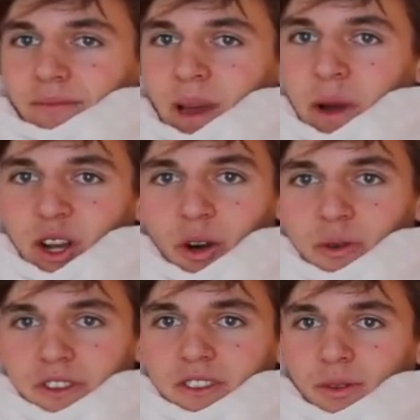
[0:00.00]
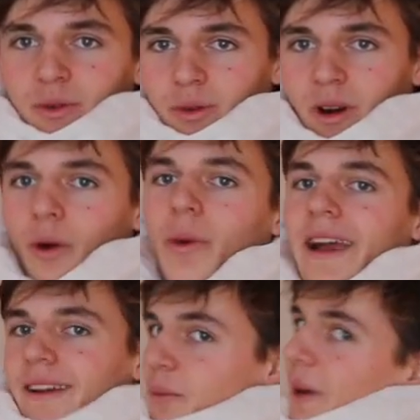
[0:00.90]
I'm a ghost. Ooh, oh
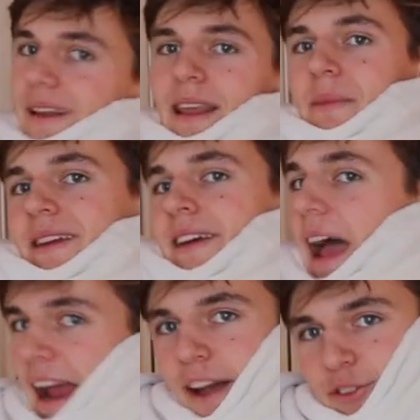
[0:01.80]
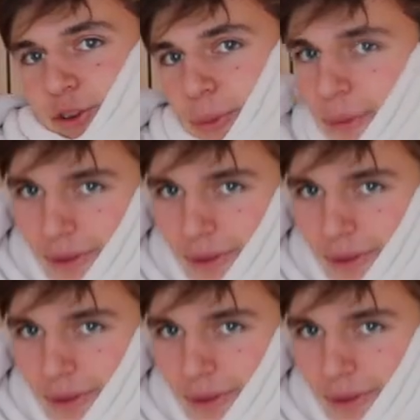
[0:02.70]
wait, let me. I have to.